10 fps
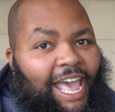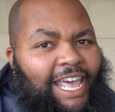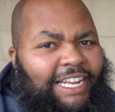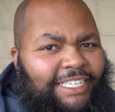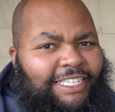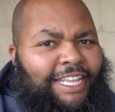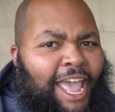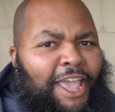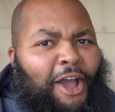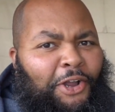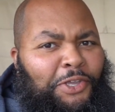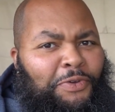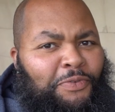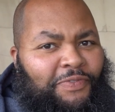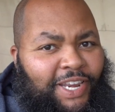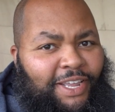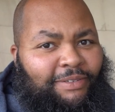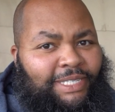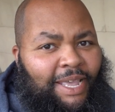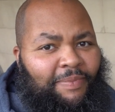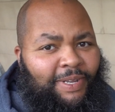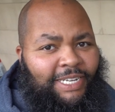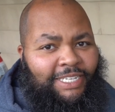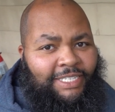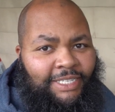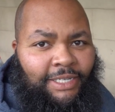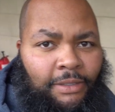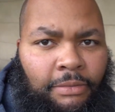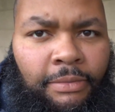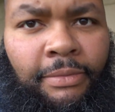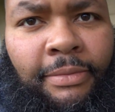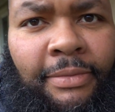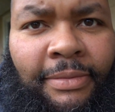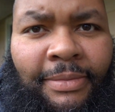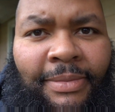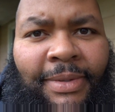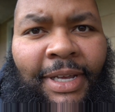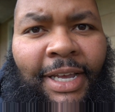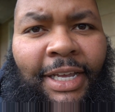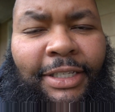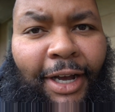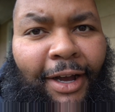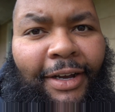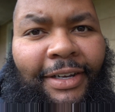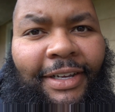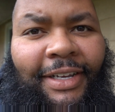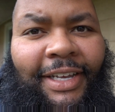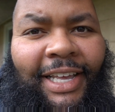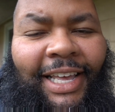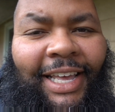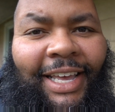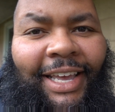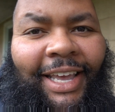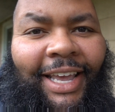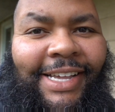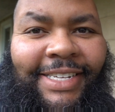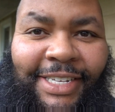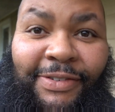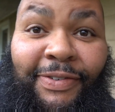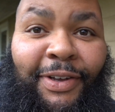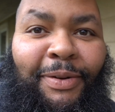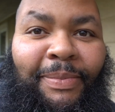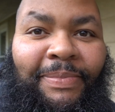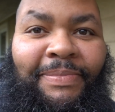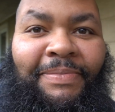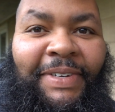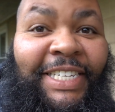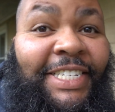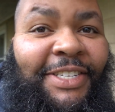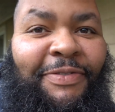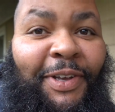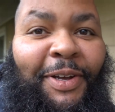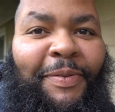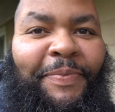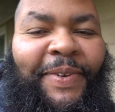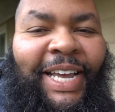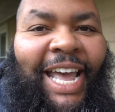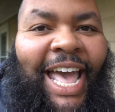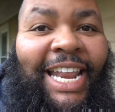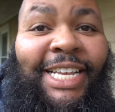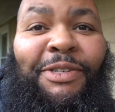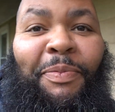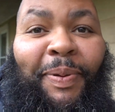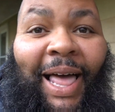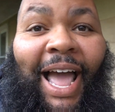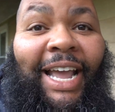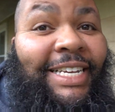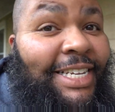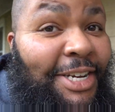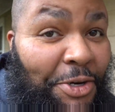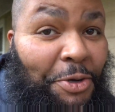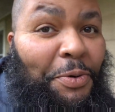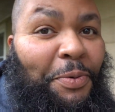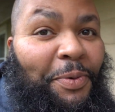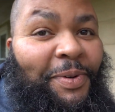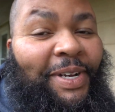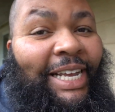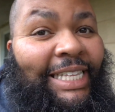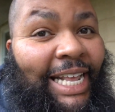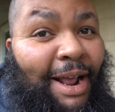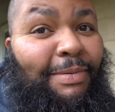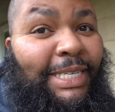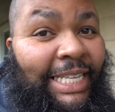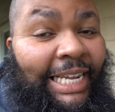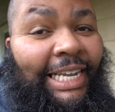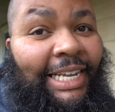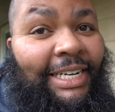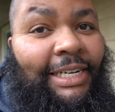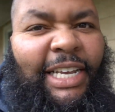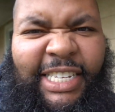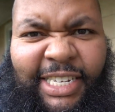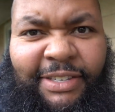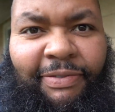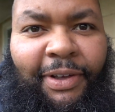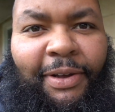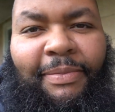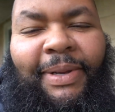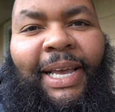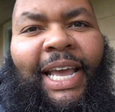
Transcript: And he says, hey, are you videotaping this? Dog, it's just film it's just film. And his reply, because he knew that I was thinking, it's just film.